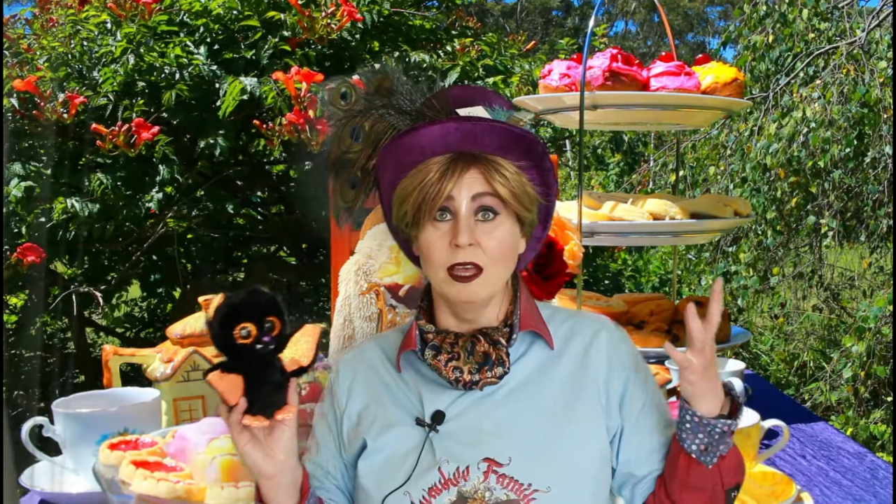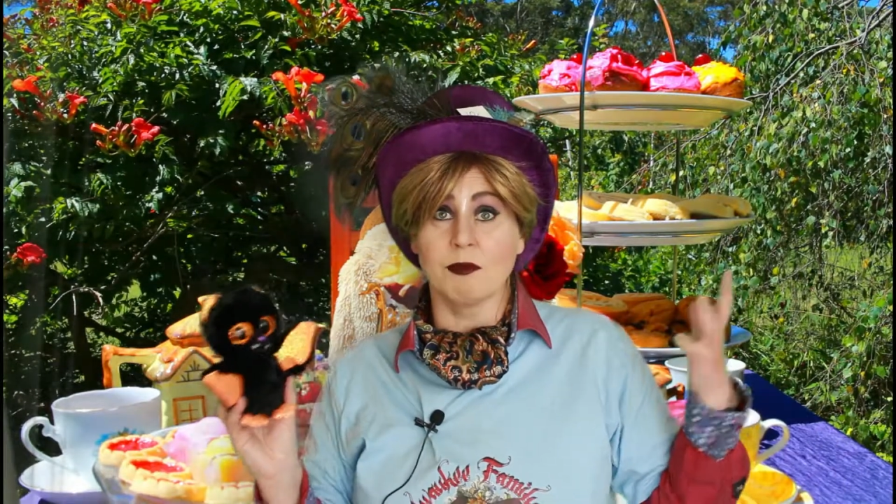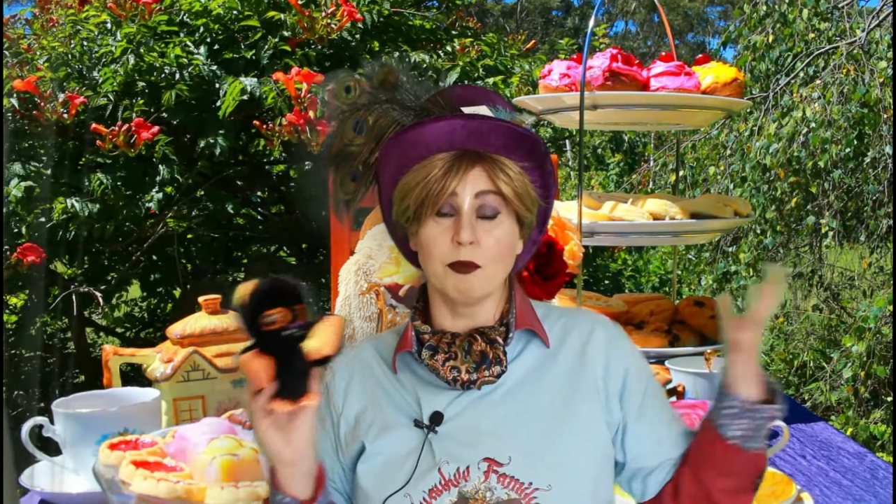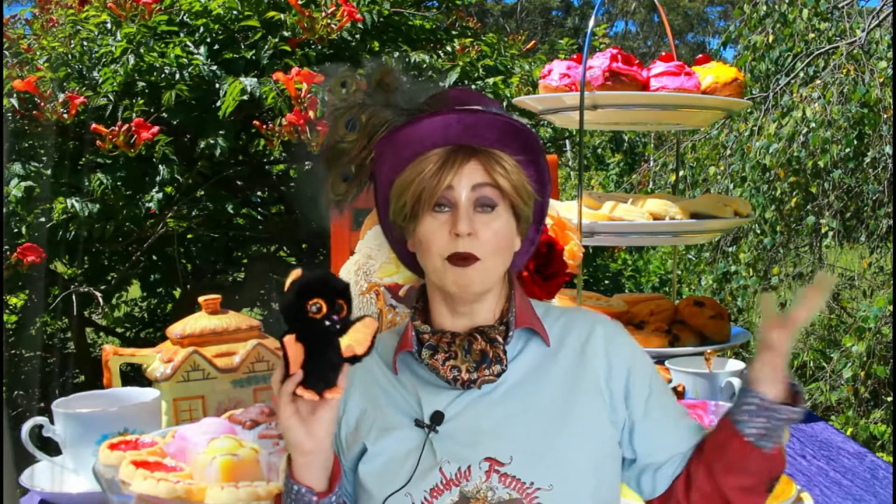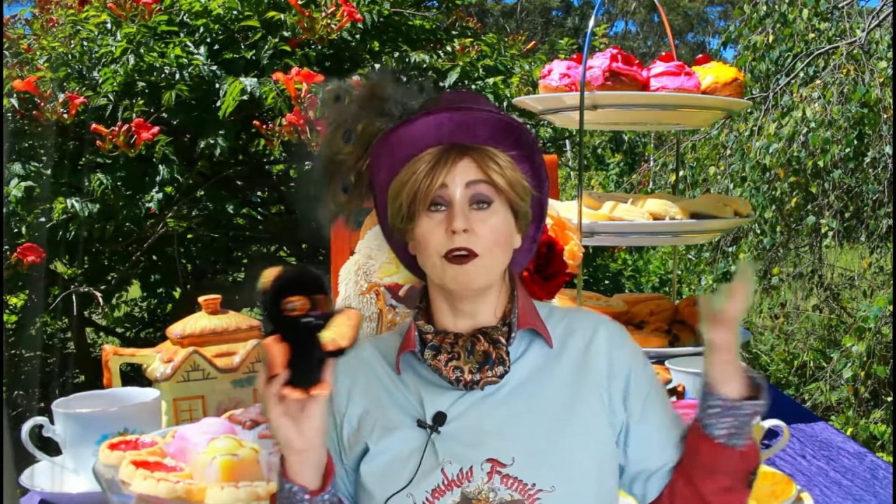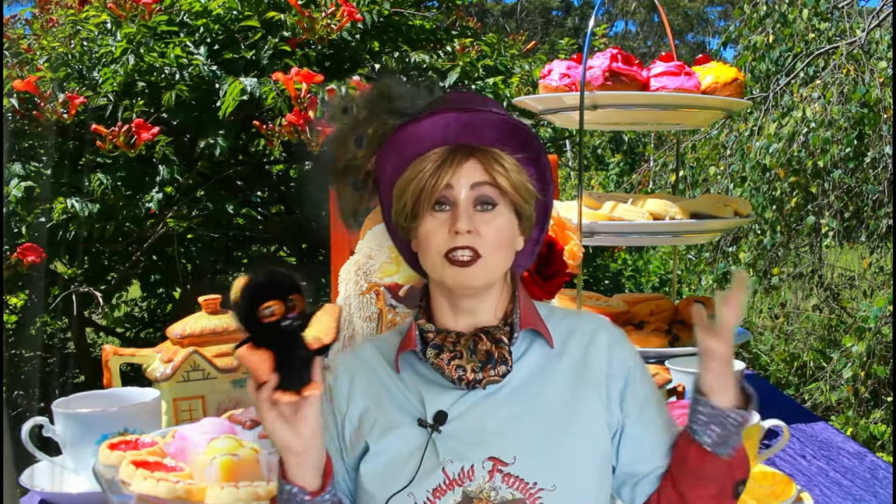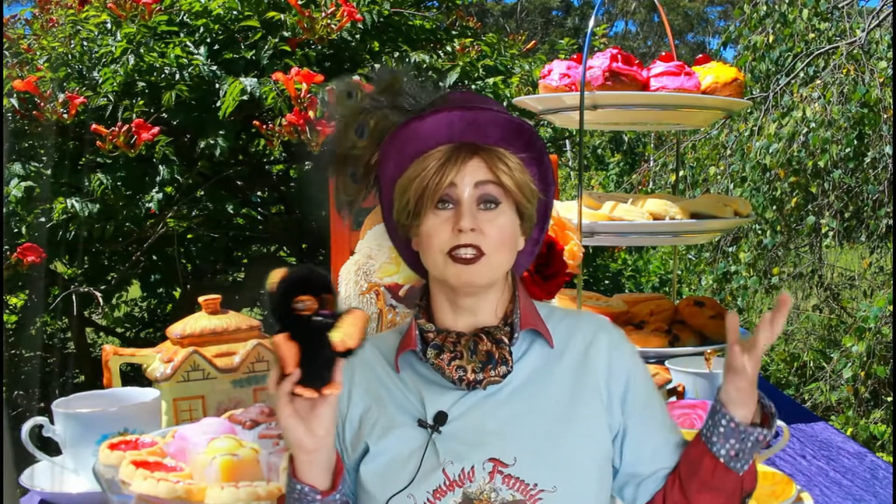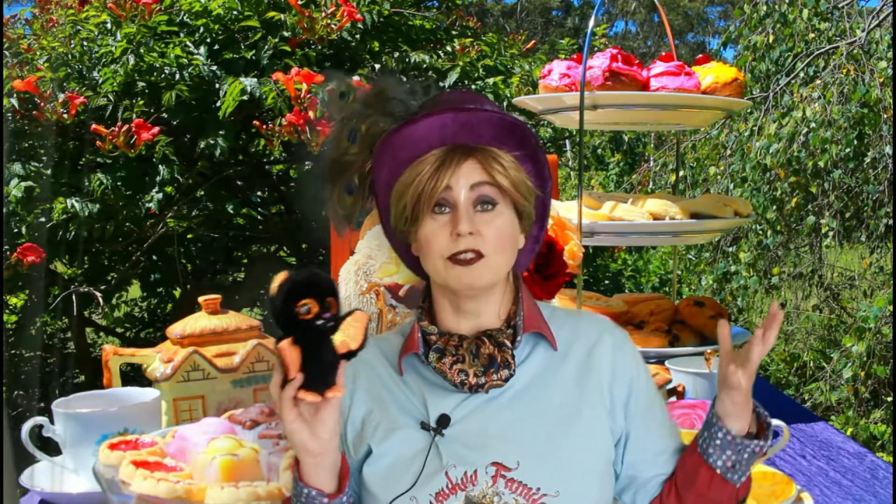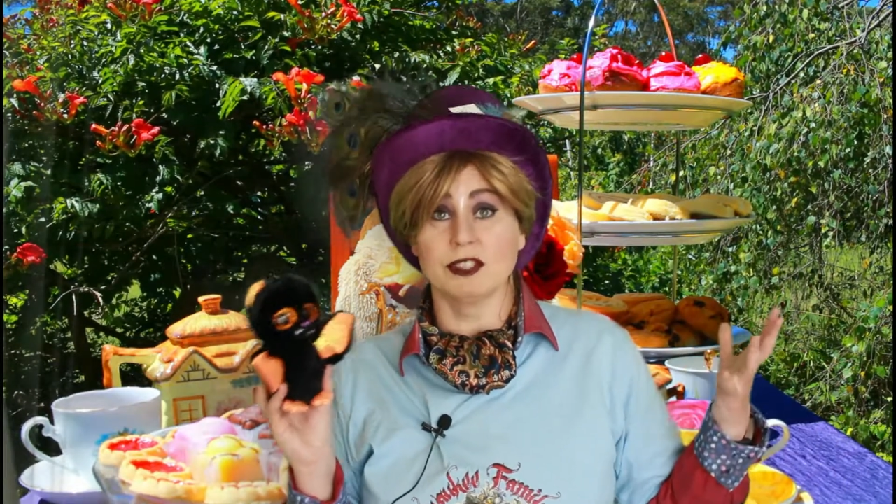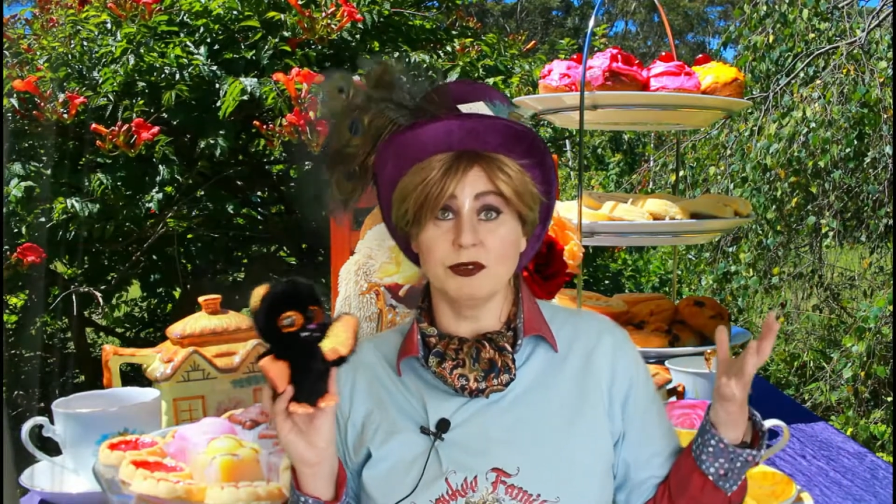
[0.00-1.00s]

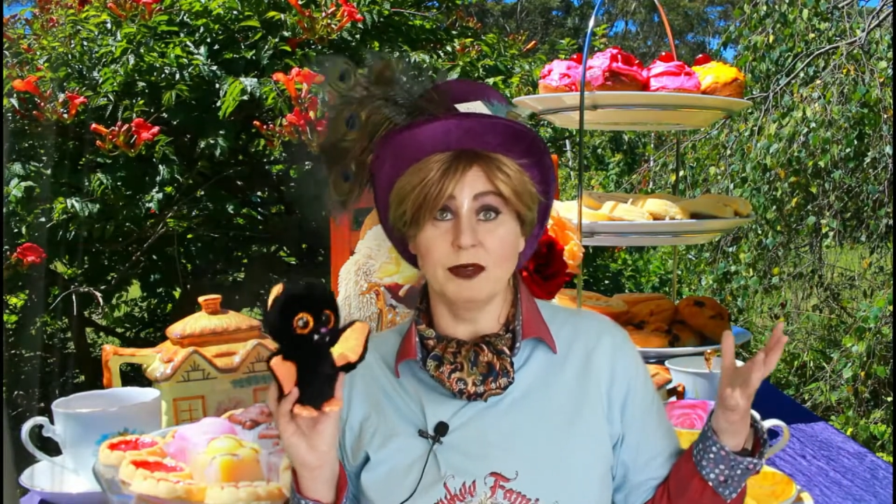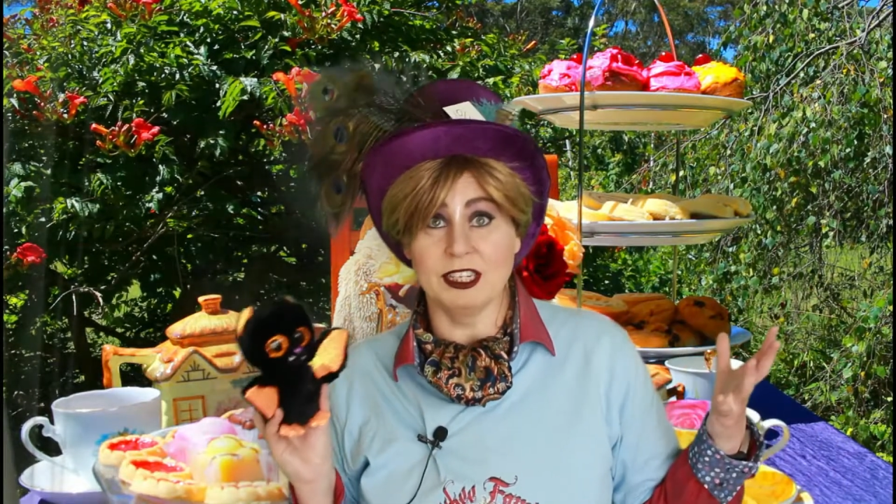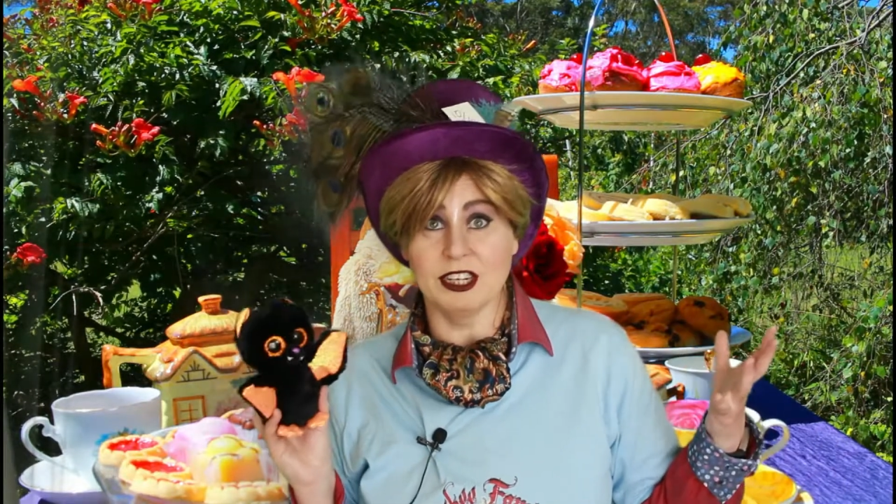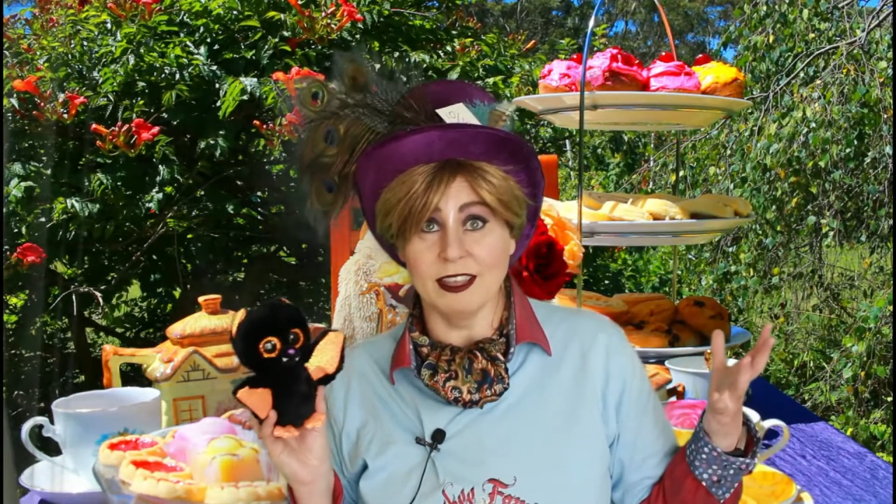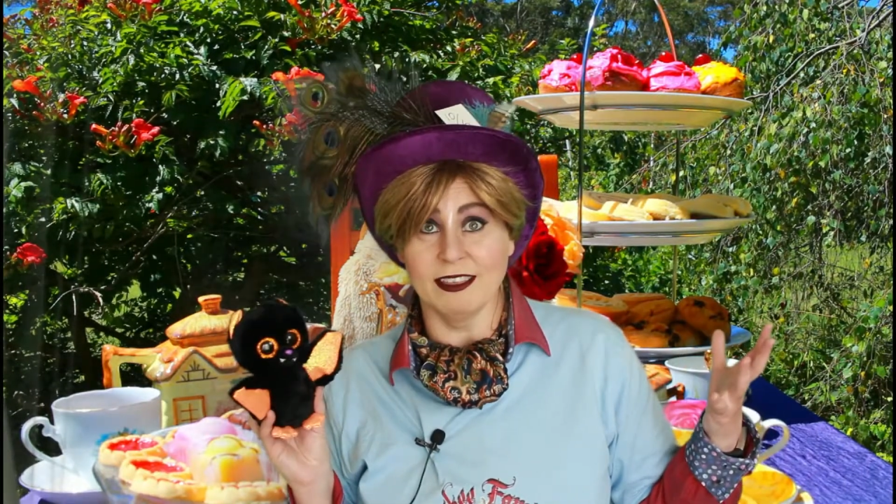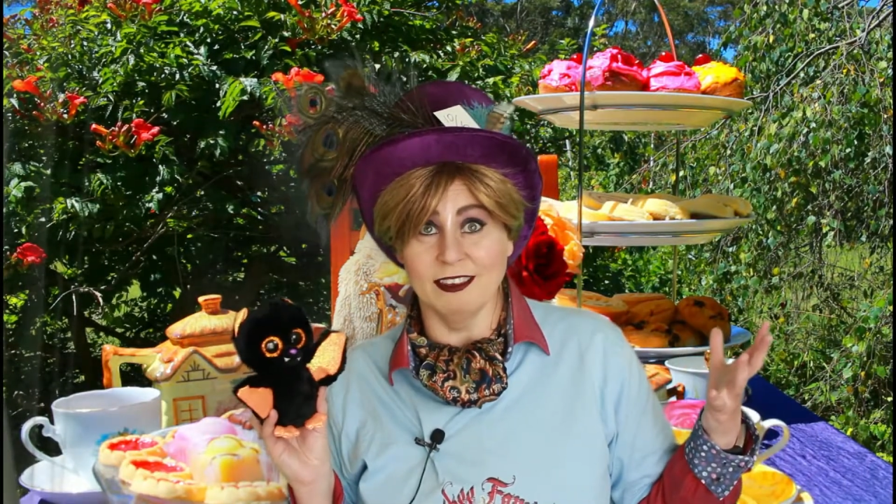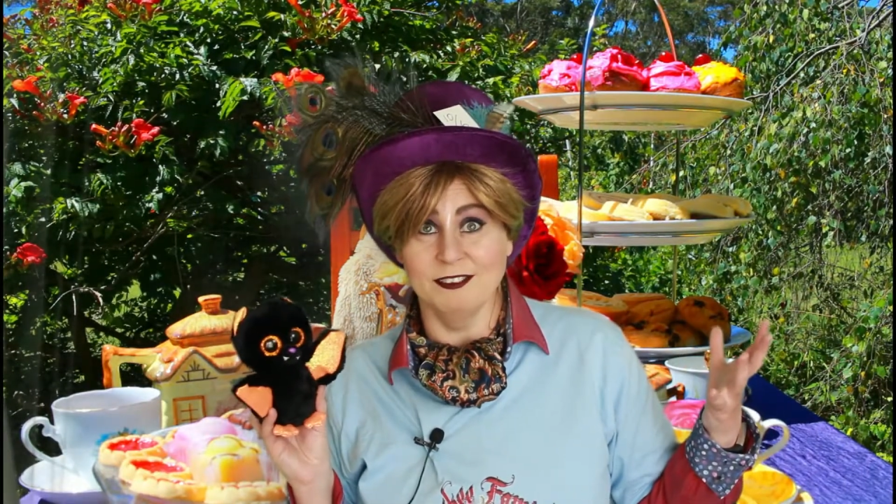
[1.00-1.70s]
proportional to each other.